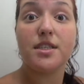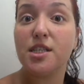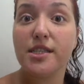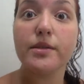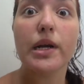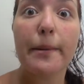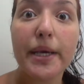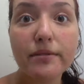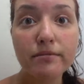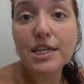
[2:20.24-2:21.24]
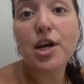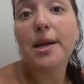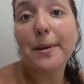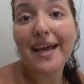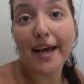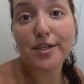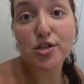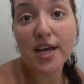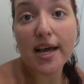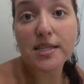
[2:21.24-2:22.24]
You see what I mean? Oh. I try to make
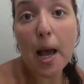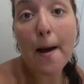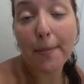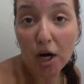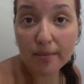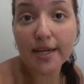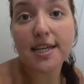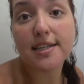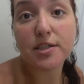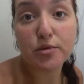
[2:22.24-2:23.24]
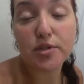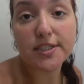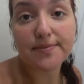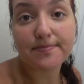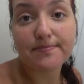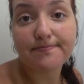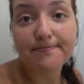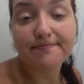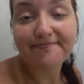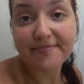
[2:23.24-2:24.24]
exercise a part of my daily routine.
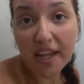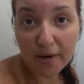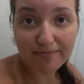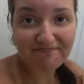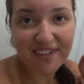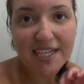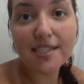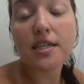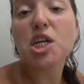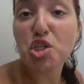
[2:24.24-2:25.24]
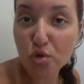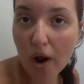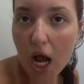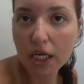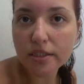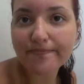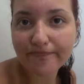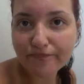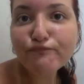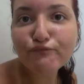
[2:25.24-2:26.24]
Now, hint try.
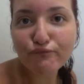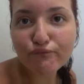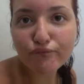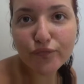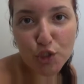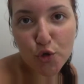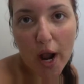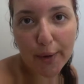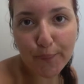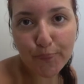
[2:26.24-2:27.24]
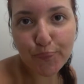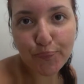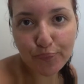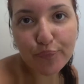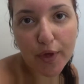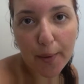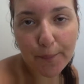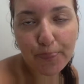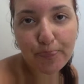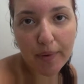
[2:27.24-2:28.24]
Uh. Try. Yeah,
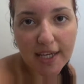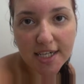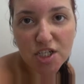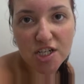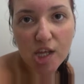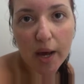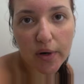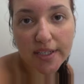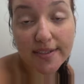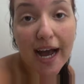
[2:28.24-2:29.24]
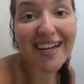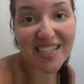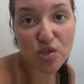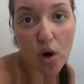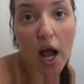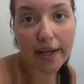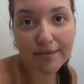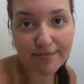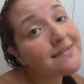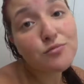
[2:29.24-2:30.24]
pay attention to that word. I try.
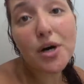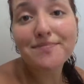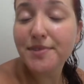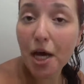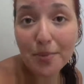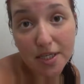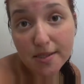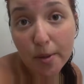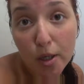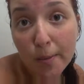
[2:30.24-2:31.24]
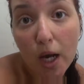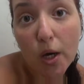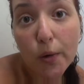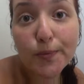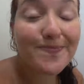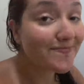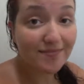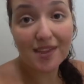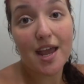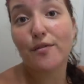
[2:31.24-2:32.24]
Well, now because of Pokemon Go,
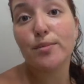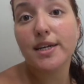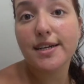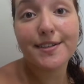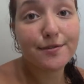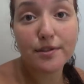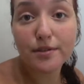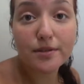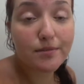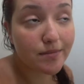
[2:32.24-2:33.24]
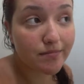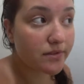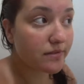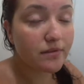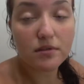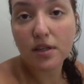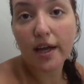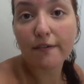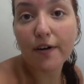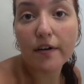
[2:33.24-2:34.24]
everybody from
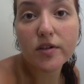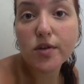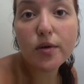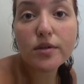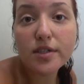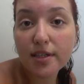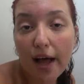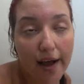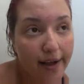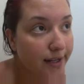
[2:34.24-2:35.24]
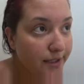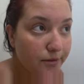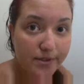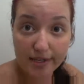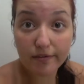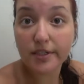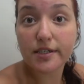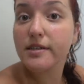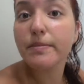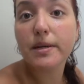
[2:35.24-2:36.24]
like five years old to like, you know, 70
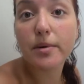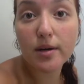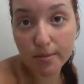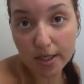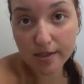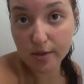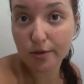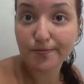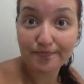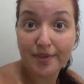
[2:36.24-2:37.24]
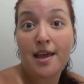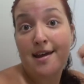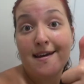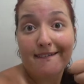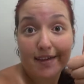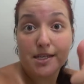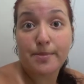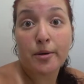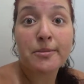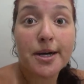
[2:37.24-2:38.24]
is playing Pokemon, so thanks
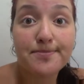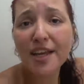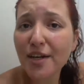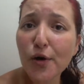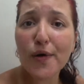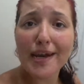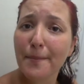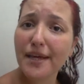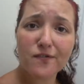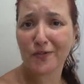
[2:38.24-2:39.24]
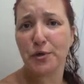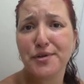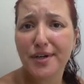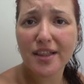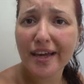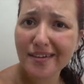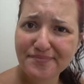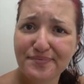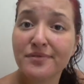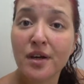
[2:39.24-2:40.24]
Pokemon. You know, and I'm making food, like,
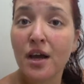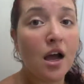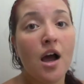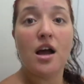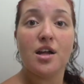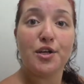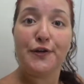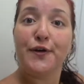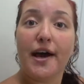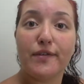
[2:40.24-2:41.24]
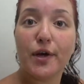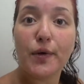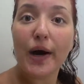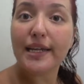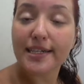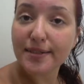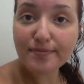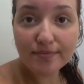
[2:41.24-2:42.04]
you have no idea.